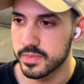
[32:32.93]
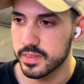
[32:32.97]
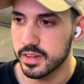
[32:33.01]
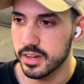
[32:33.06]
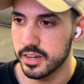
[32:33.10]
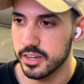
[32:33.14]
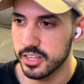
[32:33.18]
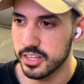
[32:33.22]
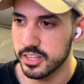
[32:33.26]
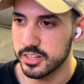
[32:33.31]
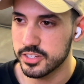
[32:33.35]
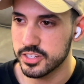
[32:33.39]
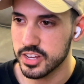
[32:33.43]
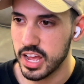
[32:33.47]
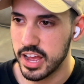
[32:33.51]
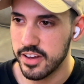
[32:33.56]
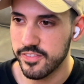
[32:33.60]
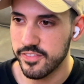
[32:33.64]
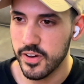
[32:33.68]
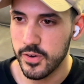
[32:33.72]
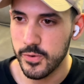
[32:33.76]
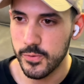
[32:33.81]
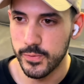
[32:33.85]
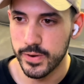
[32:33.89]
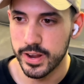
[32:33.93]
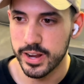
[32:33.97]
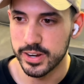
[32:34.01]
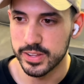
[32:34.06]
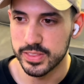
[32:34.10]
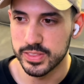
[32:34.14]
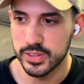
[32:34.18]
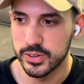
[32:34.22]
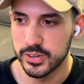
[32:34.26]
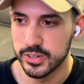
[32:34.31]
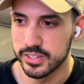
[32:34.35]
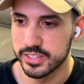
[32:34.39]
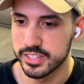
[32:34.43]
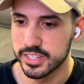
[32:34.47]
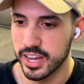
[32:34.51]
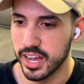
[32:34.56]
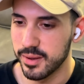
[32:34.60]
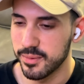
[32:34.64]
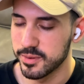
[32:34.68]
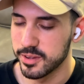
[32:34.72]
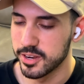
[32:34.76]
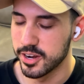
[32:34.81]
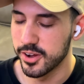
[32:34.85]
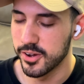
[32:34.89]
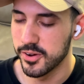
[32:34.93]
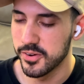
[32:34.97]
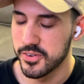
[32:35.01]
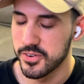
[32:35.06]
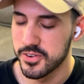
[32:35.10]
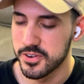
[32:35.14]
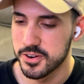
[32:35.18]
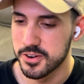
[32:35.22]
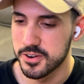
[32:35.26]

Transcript: I felt weird the whole time, you know?